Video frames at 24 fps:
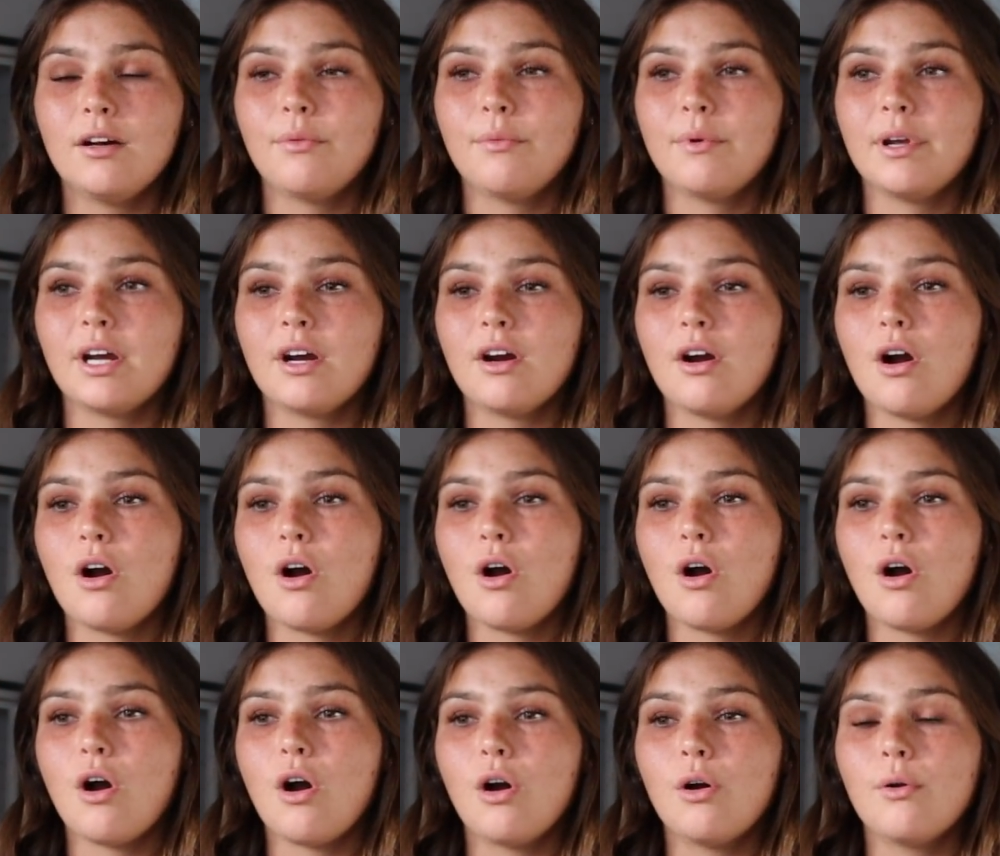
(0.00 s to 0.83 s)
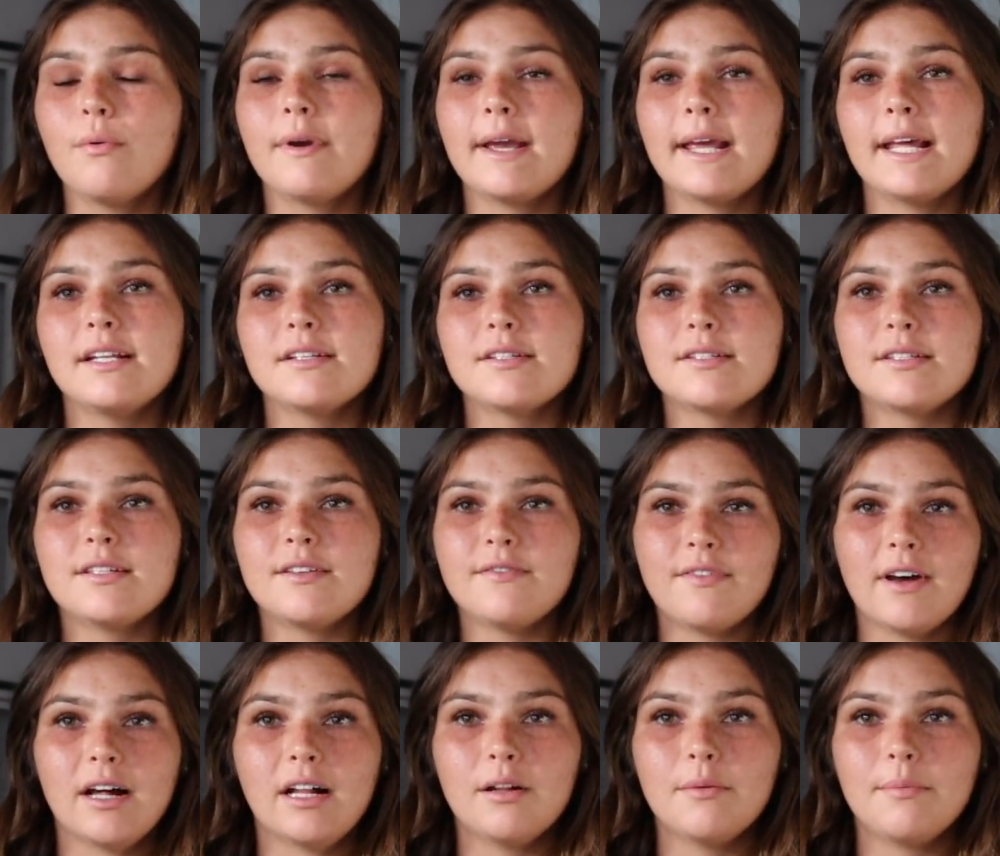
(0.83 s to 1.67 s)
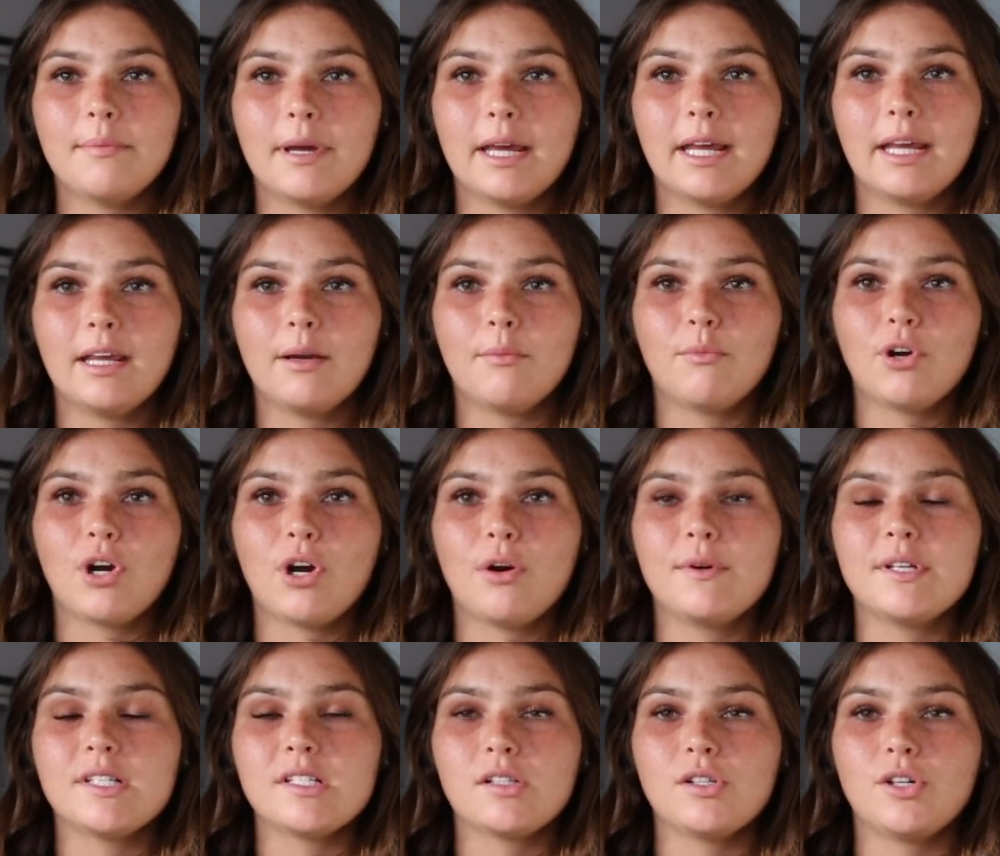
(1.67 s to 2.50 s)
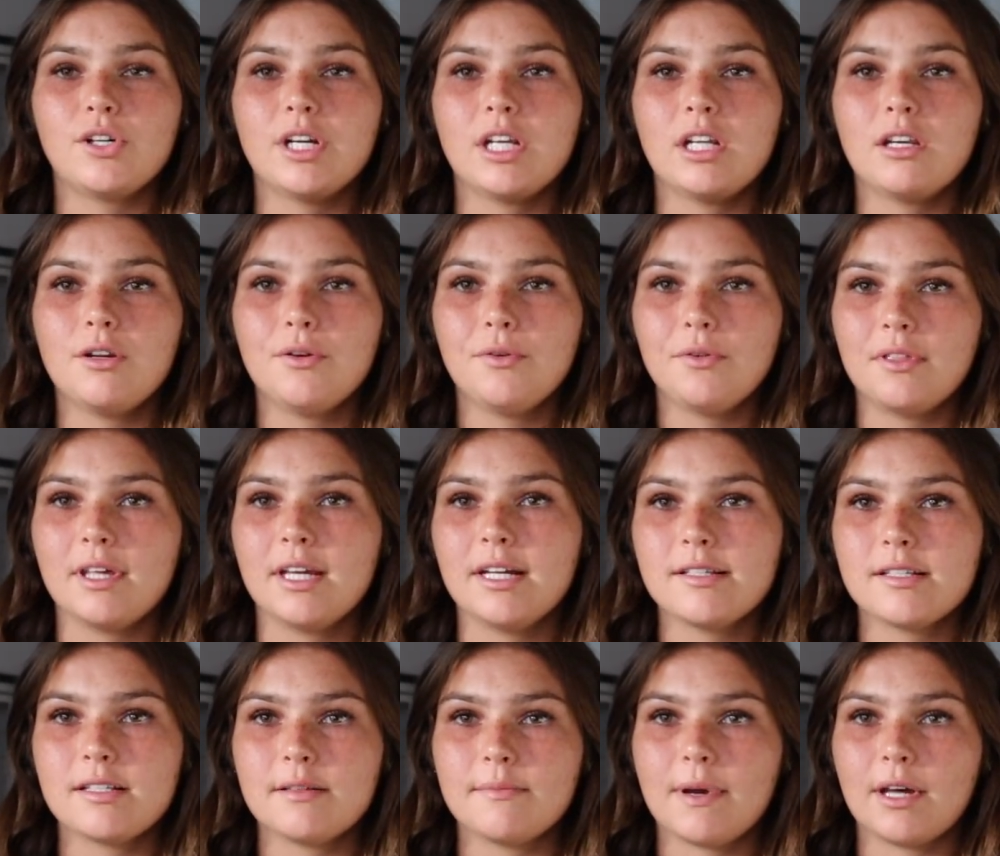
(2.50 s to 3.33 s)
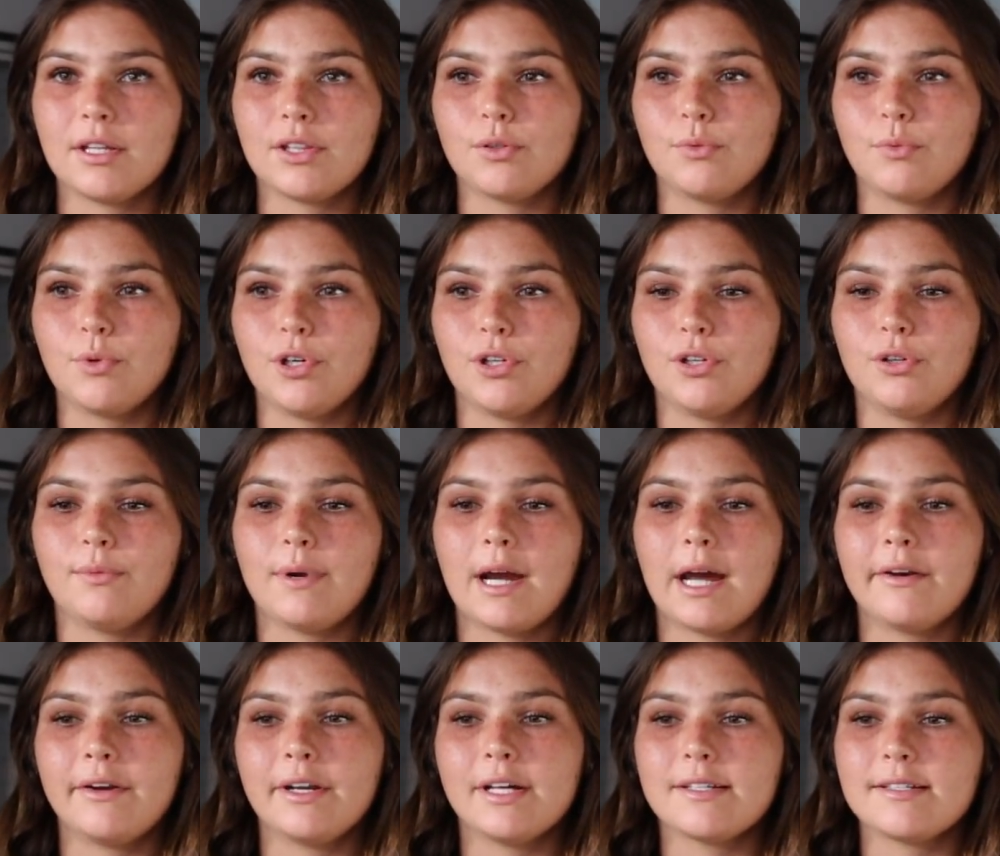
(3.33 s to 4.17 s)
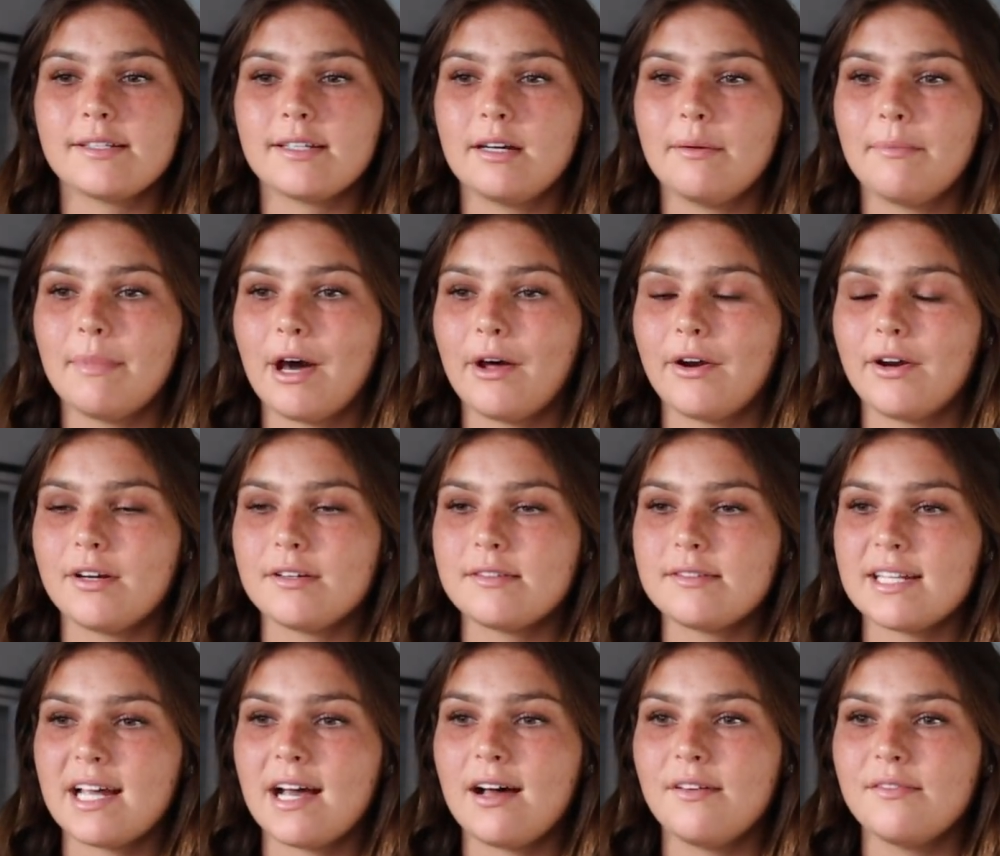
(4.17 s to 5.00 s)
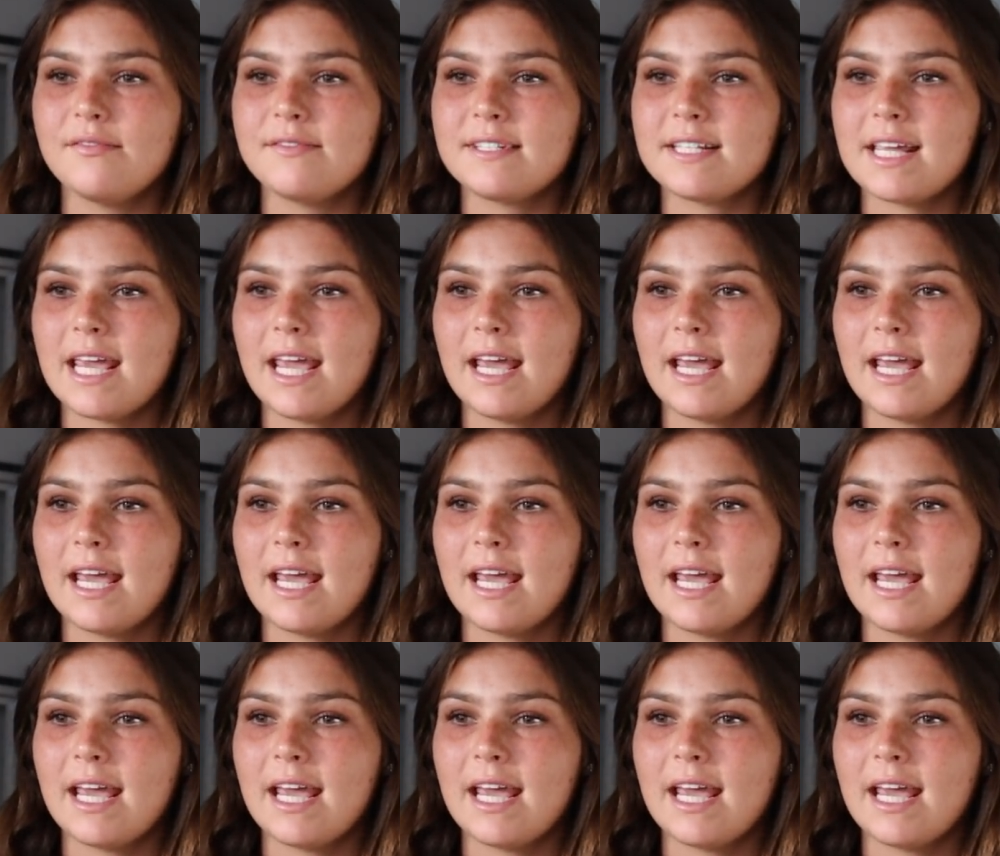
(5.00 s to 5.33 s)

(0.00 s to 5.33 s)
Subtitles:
We are always developing and we're always learning new things about the world around us and about ourselves,